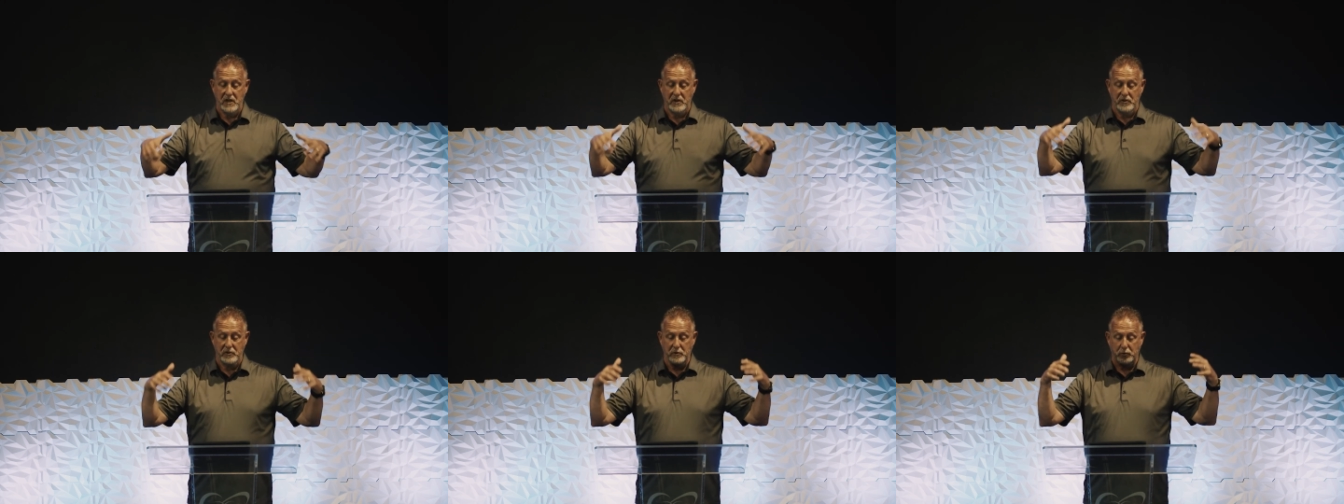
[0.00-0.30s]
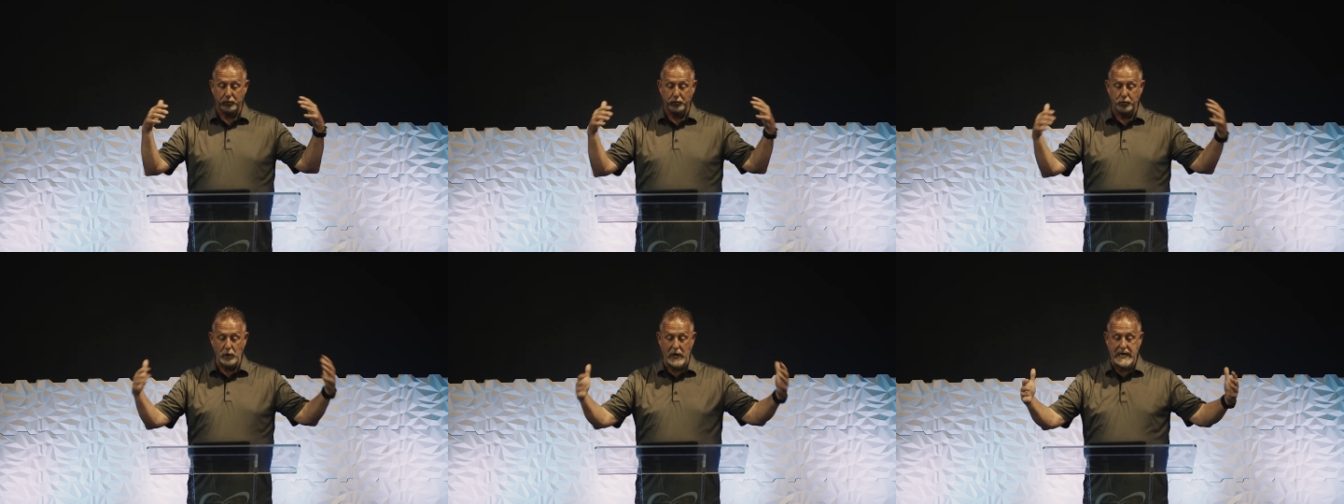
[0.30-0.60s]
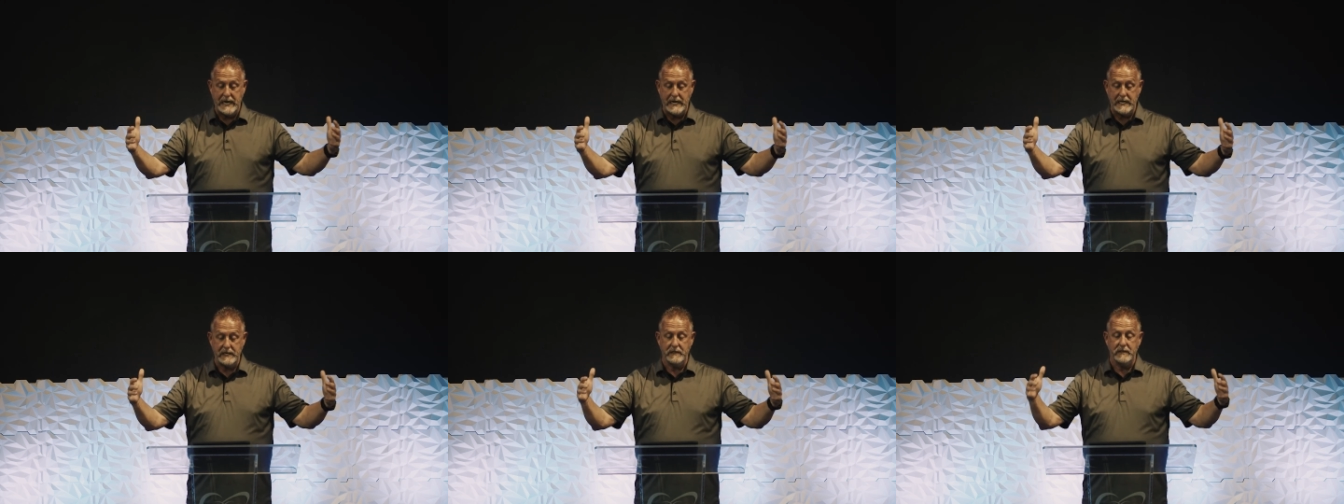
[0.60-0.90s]
the
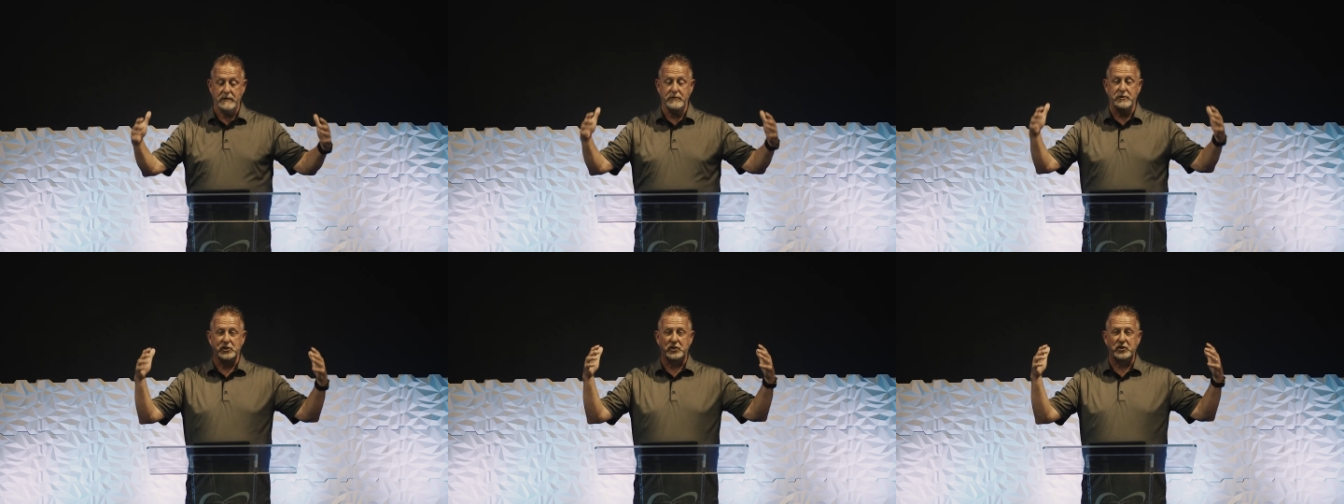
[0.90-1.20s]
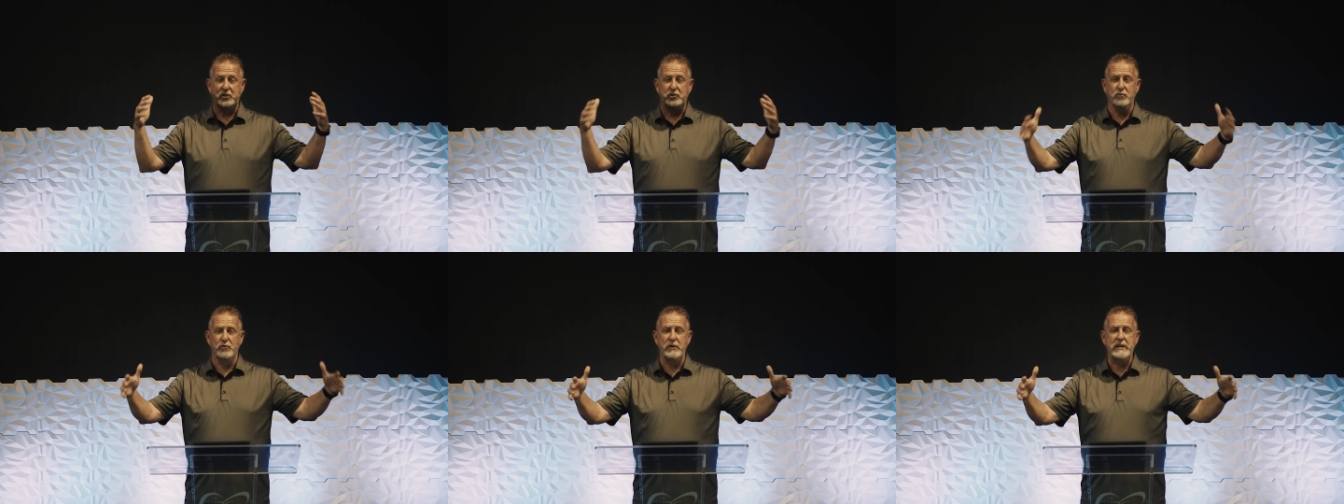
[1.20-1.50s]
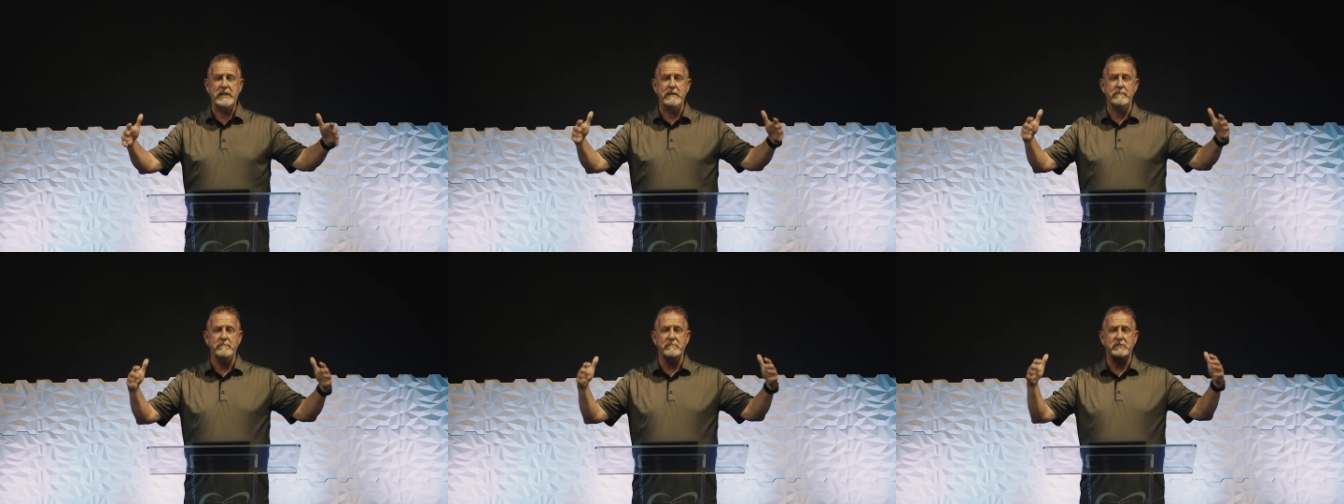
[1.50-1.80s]
rain, the
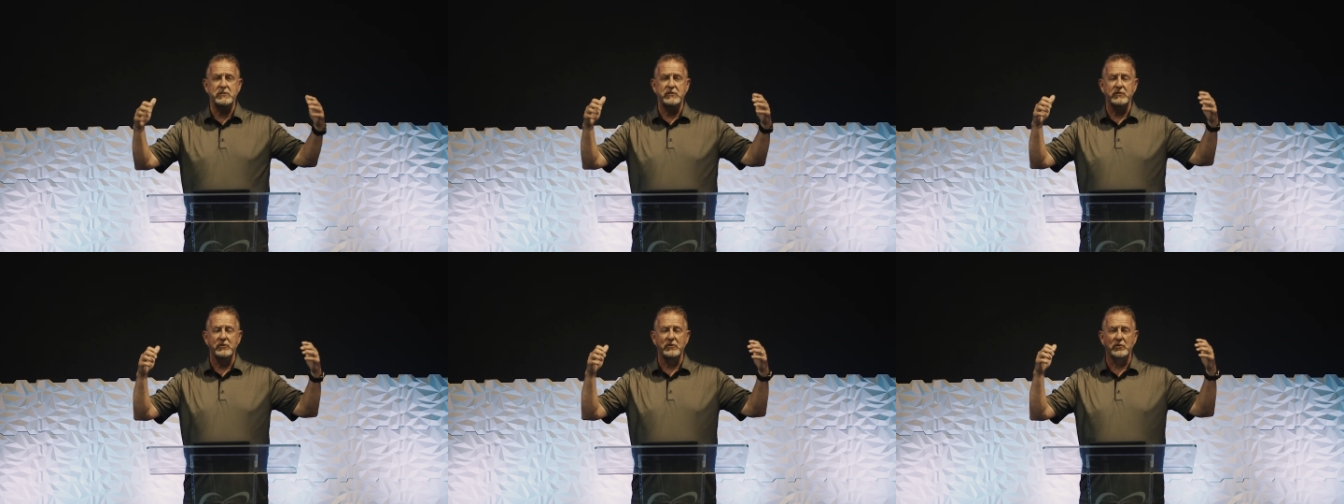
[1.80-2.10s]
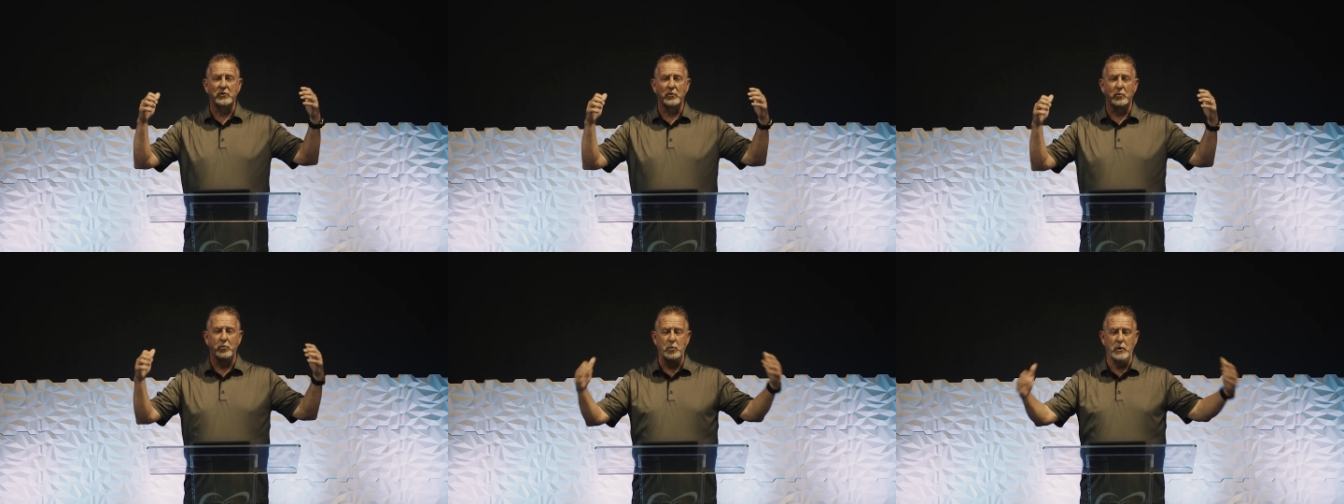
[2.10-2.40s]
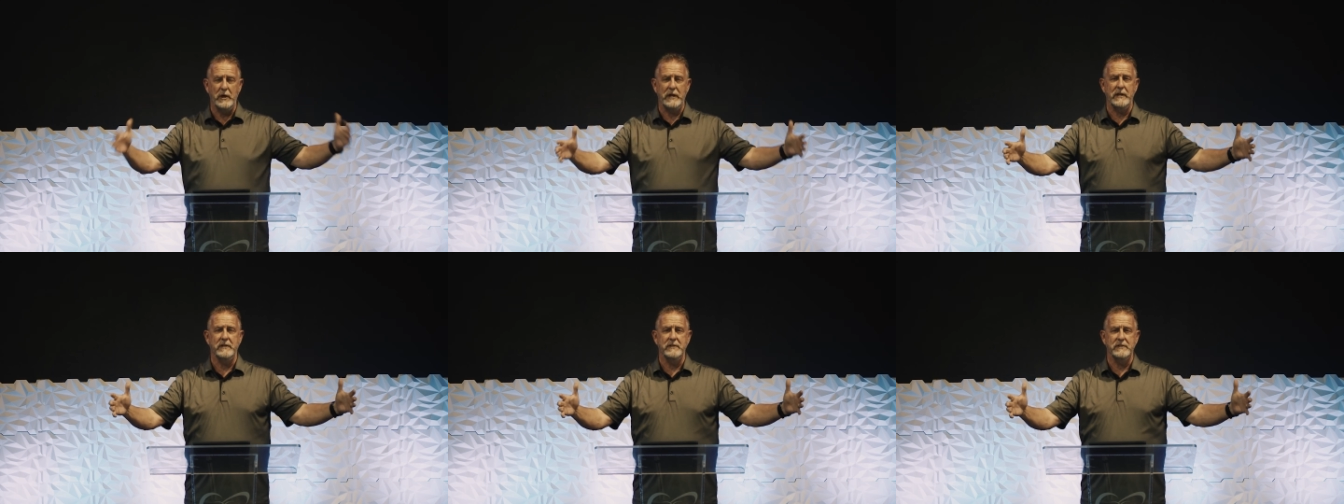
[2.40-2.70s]
streams, the
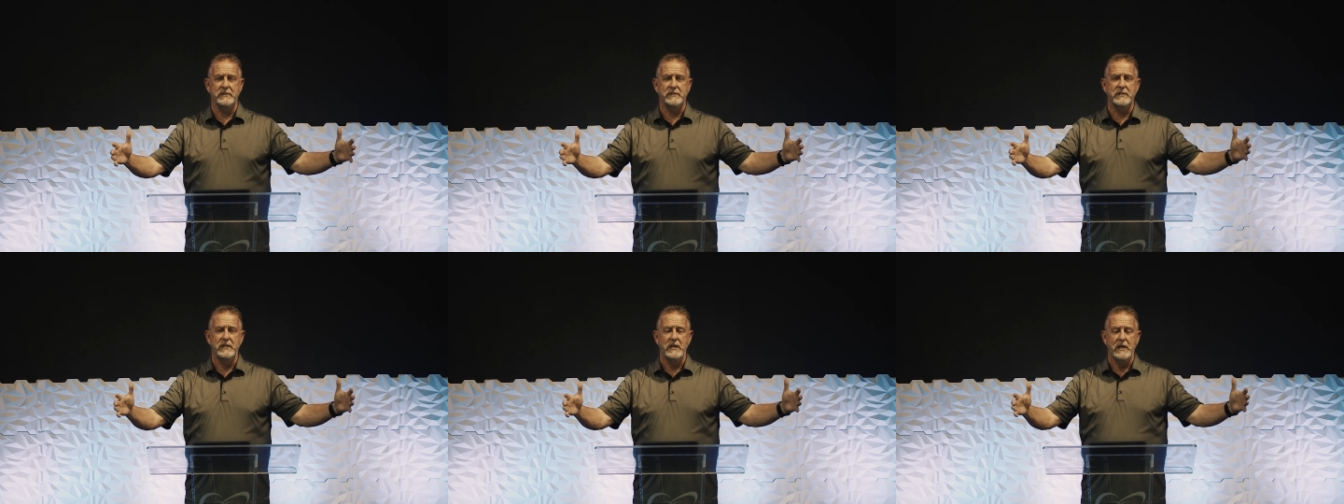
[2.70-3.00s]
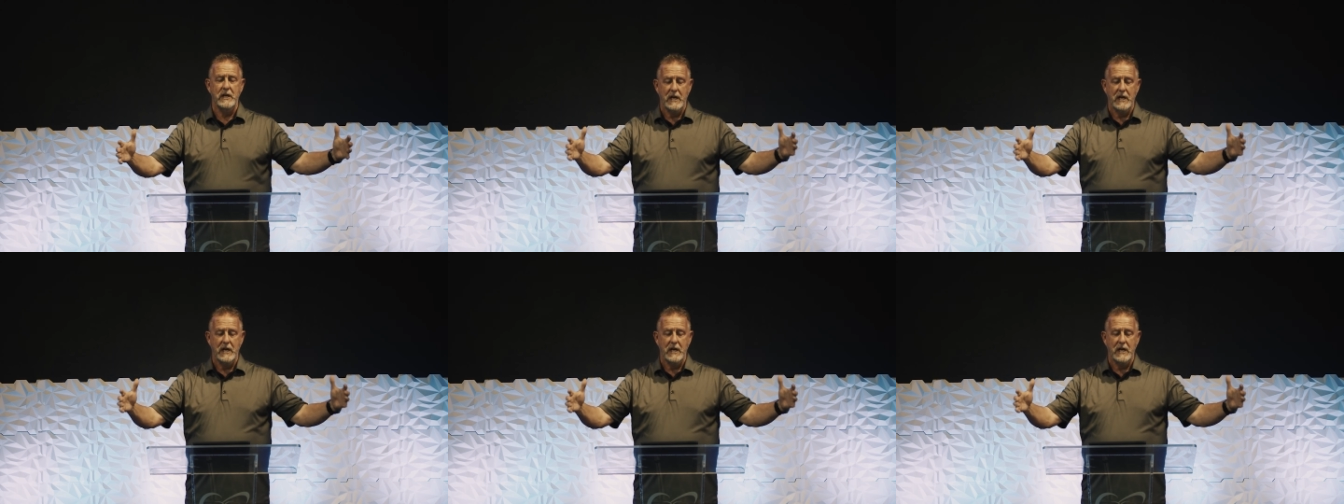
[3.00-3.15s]
winds.